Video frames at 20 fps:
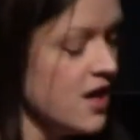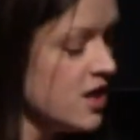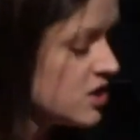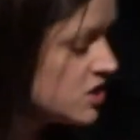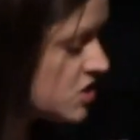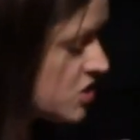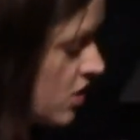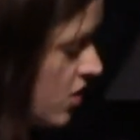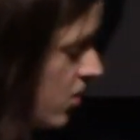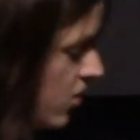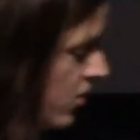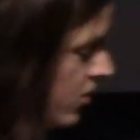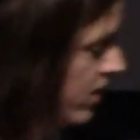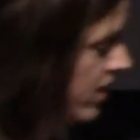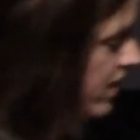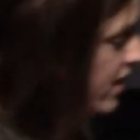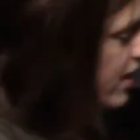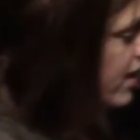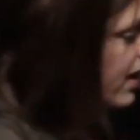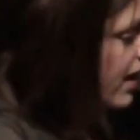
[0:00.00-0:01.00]
So
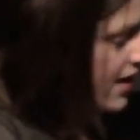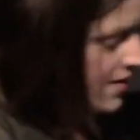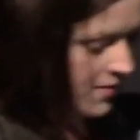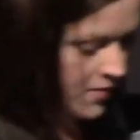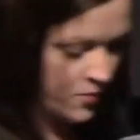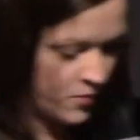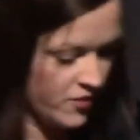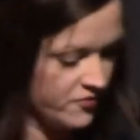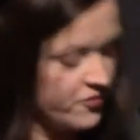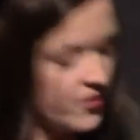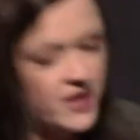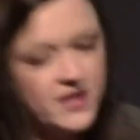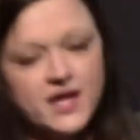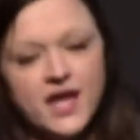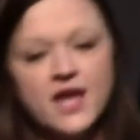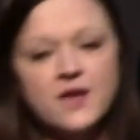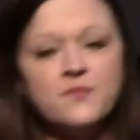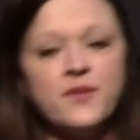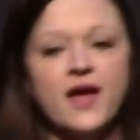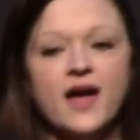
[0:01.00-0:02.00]
a friend
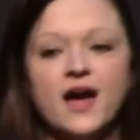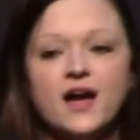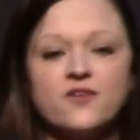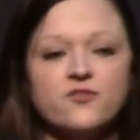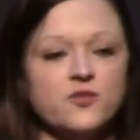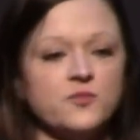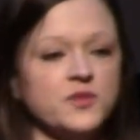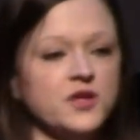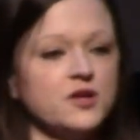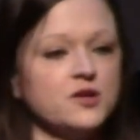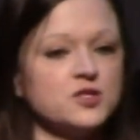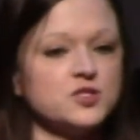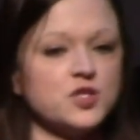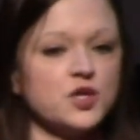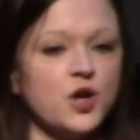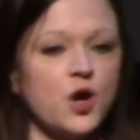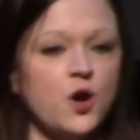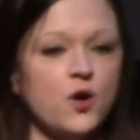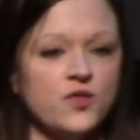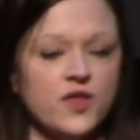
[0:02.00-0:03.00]
came back from years
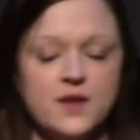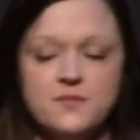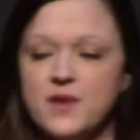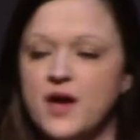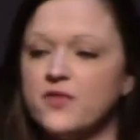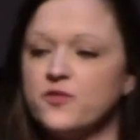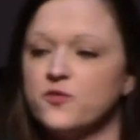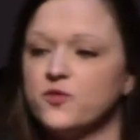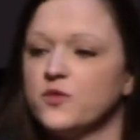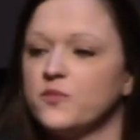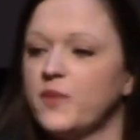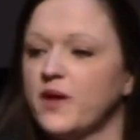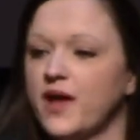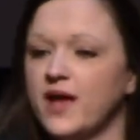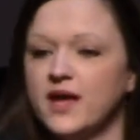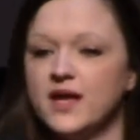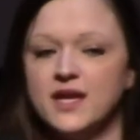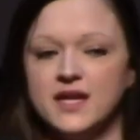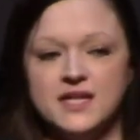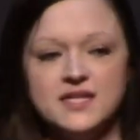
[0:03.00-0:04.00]
ago that I met through the
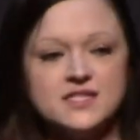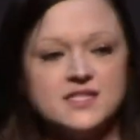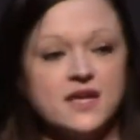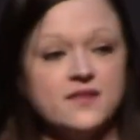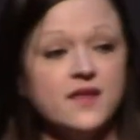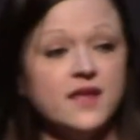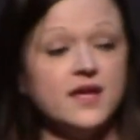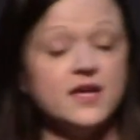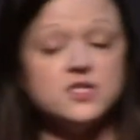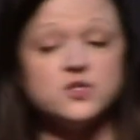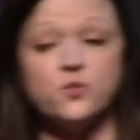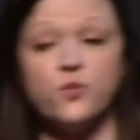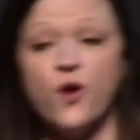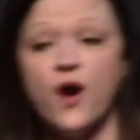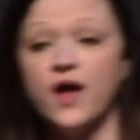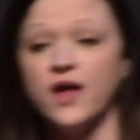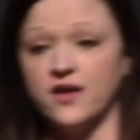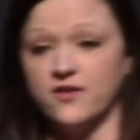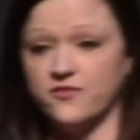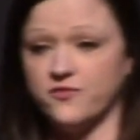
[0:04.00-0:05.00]
bank, and he said that his
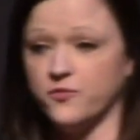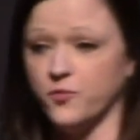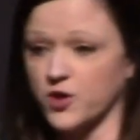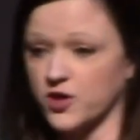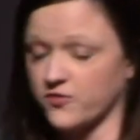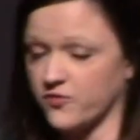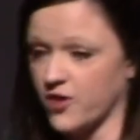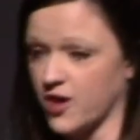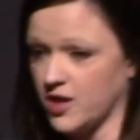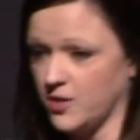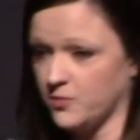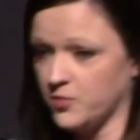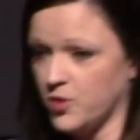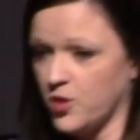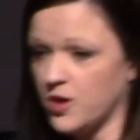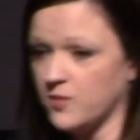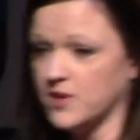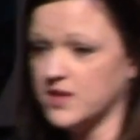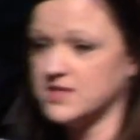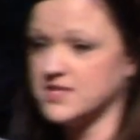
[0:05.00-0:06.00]
wife worked for
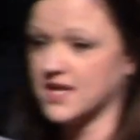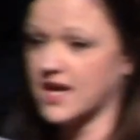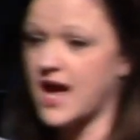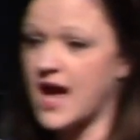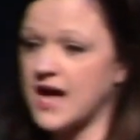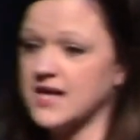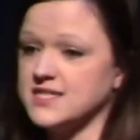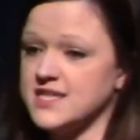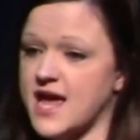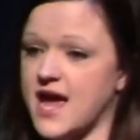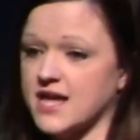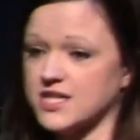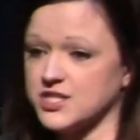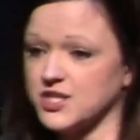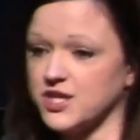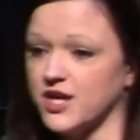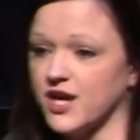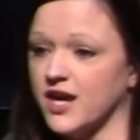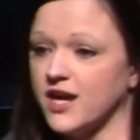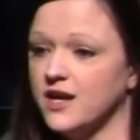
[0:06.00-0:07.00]
unemployment to contact
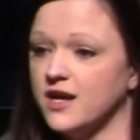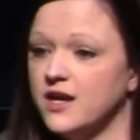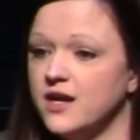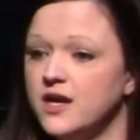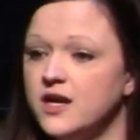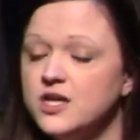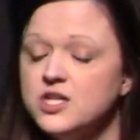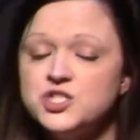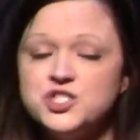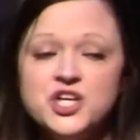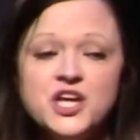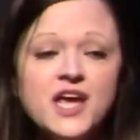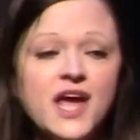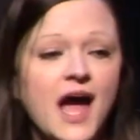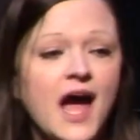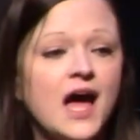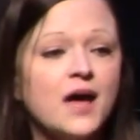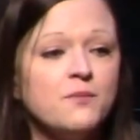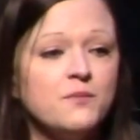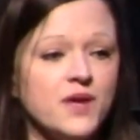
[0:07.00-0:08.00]
her. She
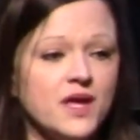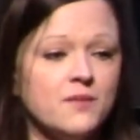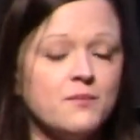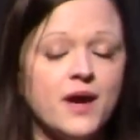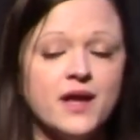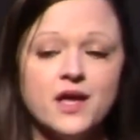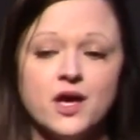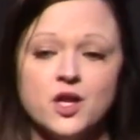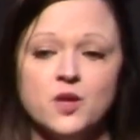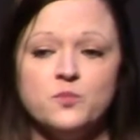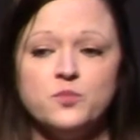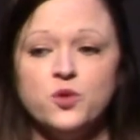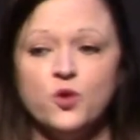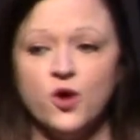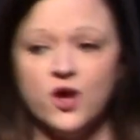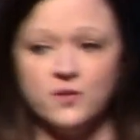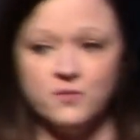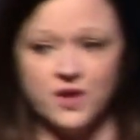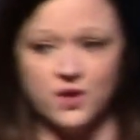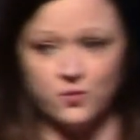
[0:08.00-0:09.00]
got me my
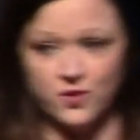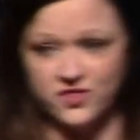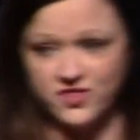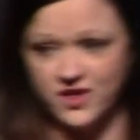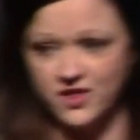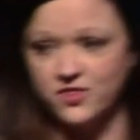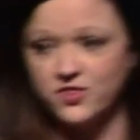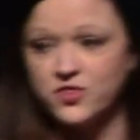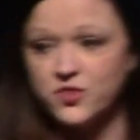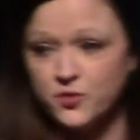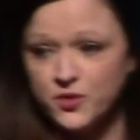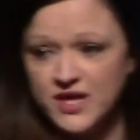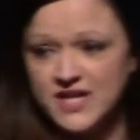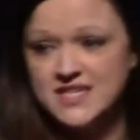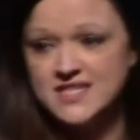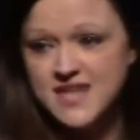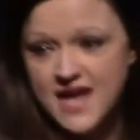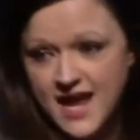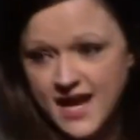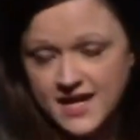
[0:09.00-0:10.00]
unemployment within 3
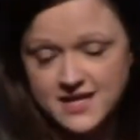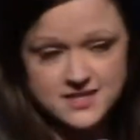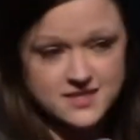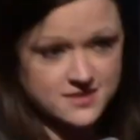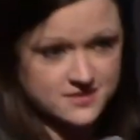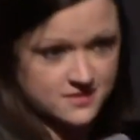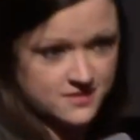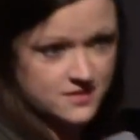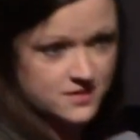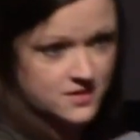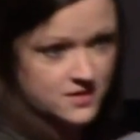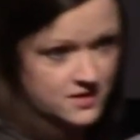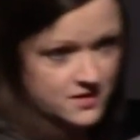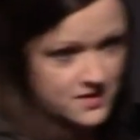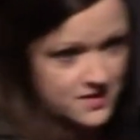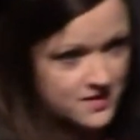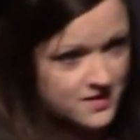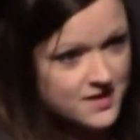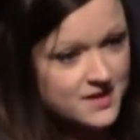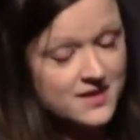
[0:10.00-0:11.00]
days.
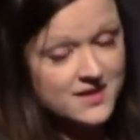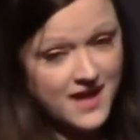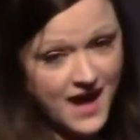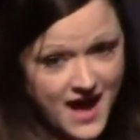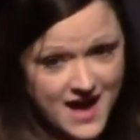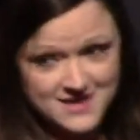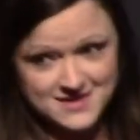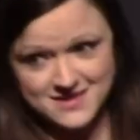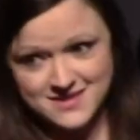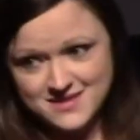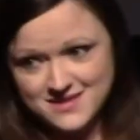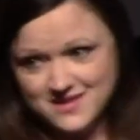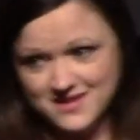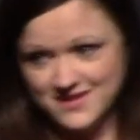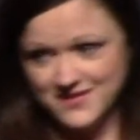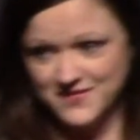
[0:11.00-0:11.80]
Yes.